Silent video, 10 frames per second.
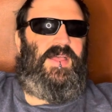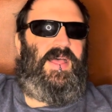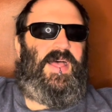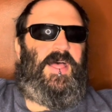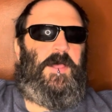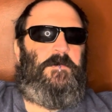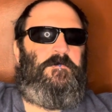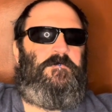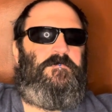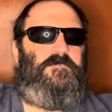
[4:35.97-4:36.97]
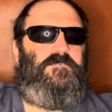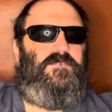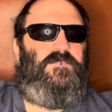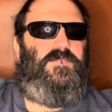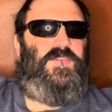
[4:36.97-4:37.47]
Um
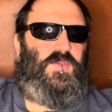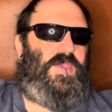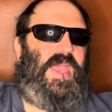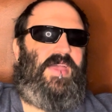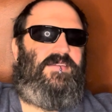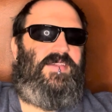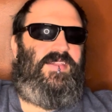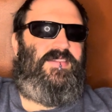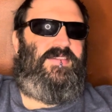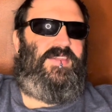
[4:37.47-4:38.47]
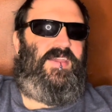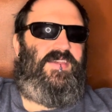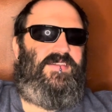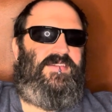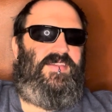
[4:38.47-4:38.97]
so yeah, it's
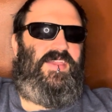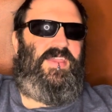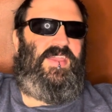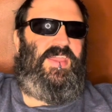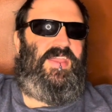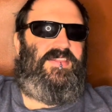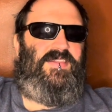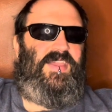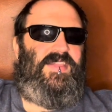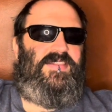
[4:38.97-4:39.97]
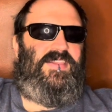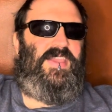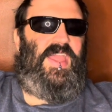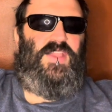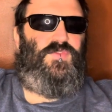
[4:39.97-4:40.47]
uh, it's a it's an
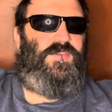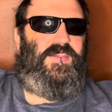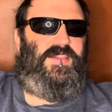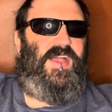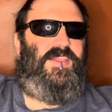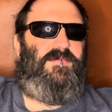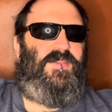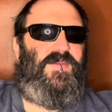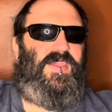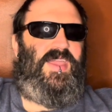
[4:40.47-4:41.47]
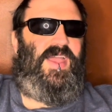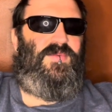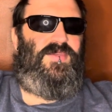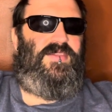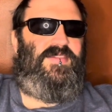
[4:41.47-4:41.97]
interesting documentary. I
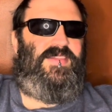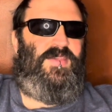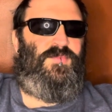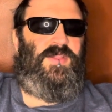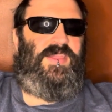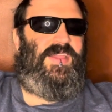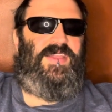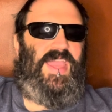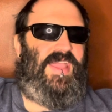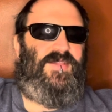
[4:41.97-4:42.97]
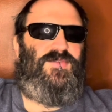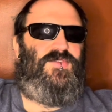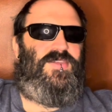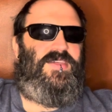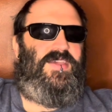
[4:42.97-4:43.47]
was really
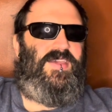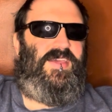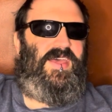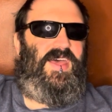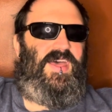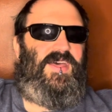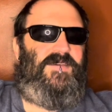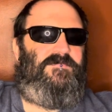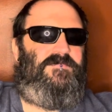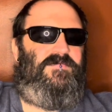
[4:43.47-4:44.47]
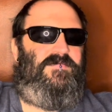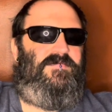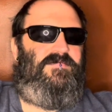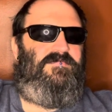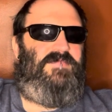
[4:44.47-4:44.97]
engaged um,
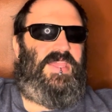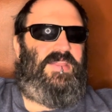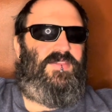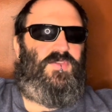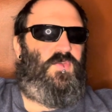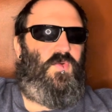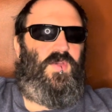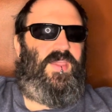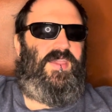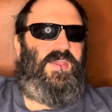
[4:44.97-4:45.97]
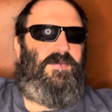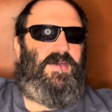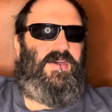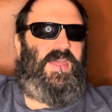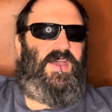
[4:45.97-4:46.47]
in the story
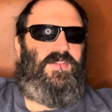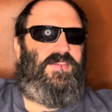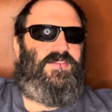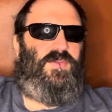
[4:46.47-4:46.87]
about how this